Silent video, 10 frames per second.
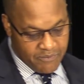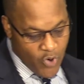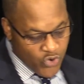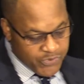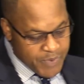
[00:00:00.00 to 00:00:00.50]

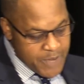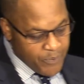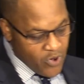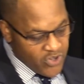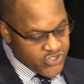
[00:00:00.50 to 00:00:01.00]
Most
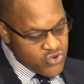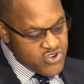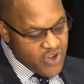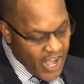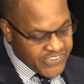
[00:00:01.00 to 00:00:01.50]
people do
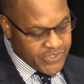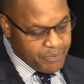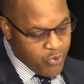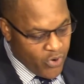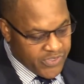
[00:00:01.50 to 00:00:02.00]
not
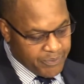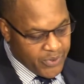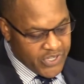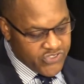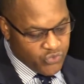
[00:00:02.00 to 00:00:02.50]
support the
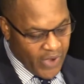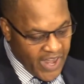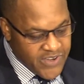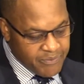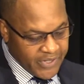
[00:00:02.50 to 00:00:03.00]
police
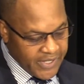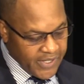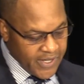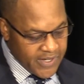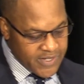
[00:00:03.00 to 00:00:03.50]
randomly
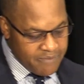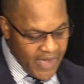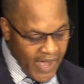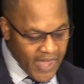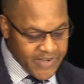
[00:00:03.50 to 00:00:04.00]

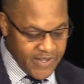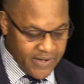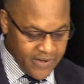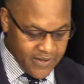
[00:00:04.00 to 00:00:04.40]
demanding